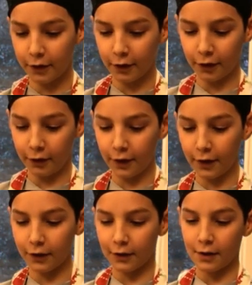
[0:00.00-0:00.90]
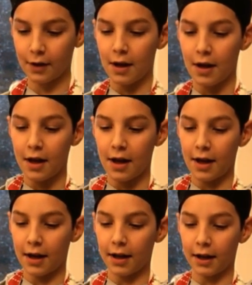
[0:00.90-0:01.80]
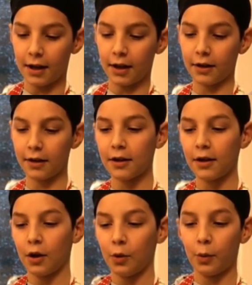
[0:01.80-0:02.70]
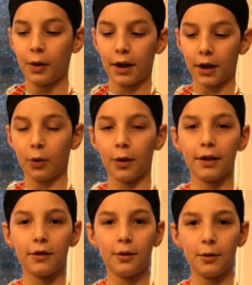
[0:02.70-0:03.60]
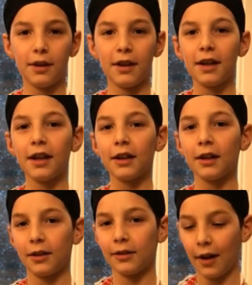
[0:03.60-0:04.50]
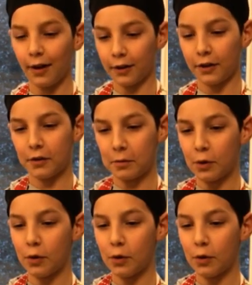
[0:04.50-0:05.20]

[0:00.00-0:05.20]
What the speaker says: So we're going to scrape down the bowl to make sure we get as much dough as we can.